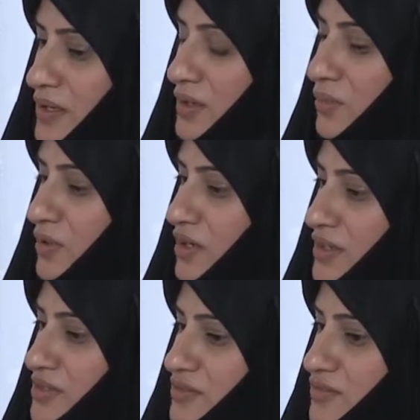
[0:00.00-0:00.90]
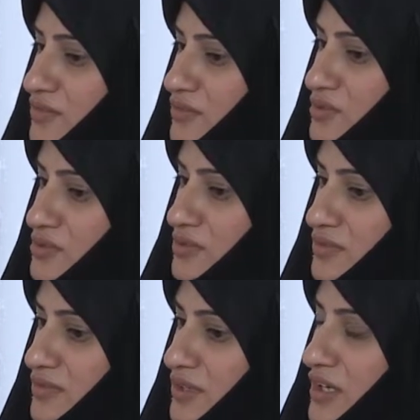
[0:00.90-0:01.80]
what kind of sort
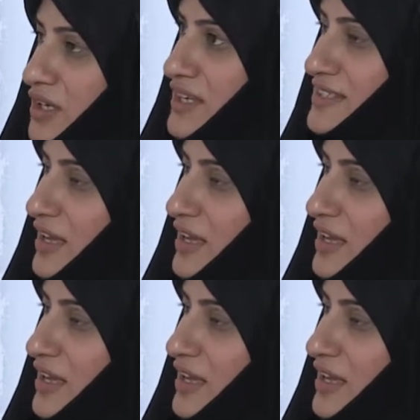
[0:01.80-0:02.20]
of, is